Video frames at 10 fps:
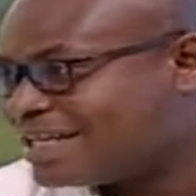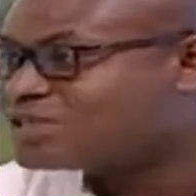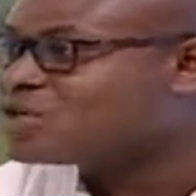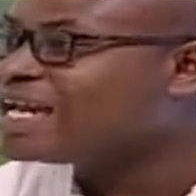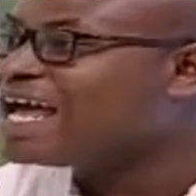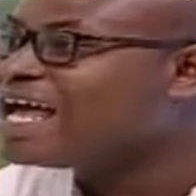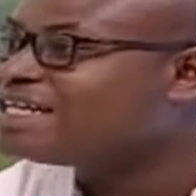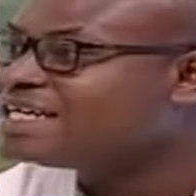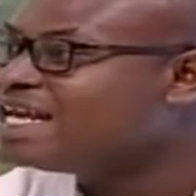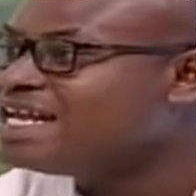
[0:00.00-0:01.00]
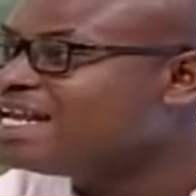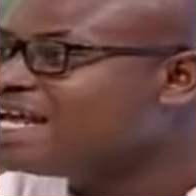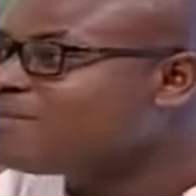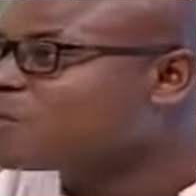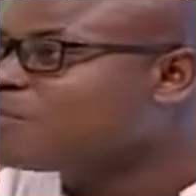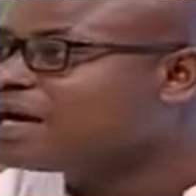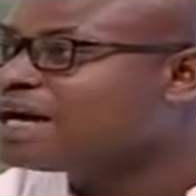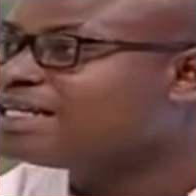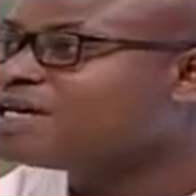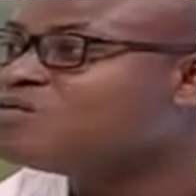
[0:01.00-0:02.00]
not head any
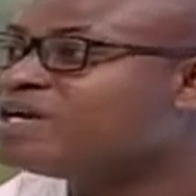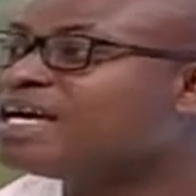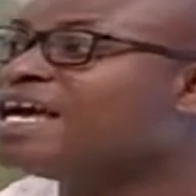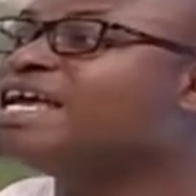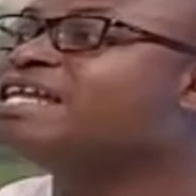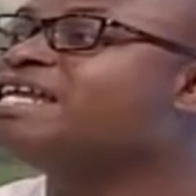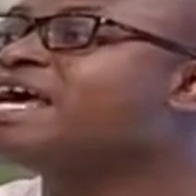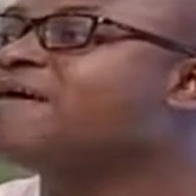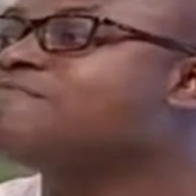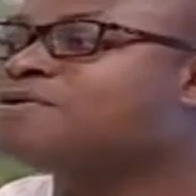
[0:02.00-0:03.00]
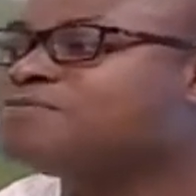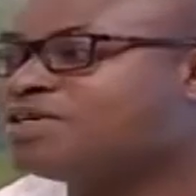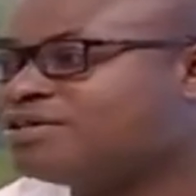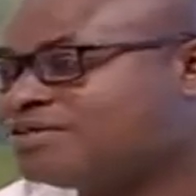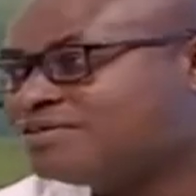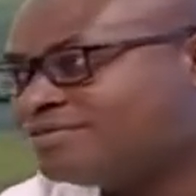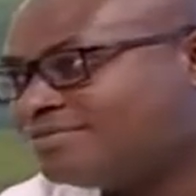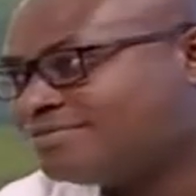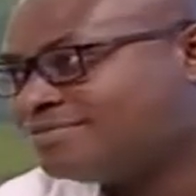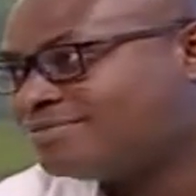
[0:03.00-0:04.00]
propaganda wing in the NPP. She
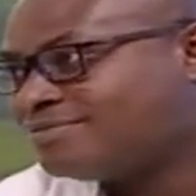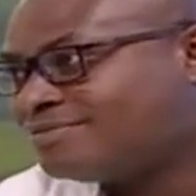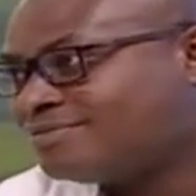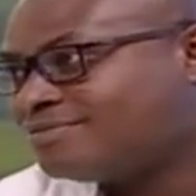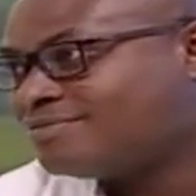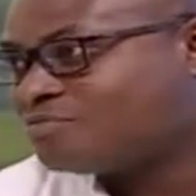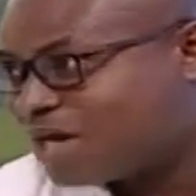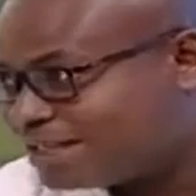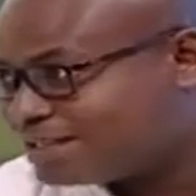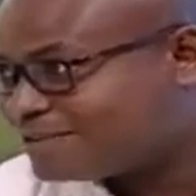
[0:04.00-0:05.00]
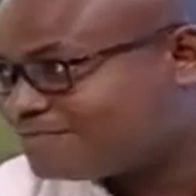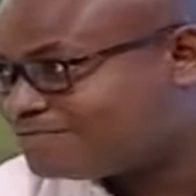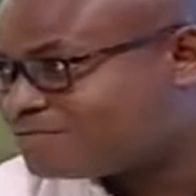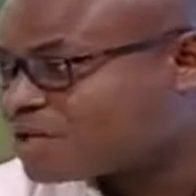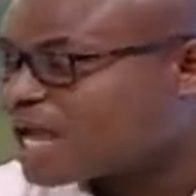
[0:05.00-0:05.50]
does. Bright, I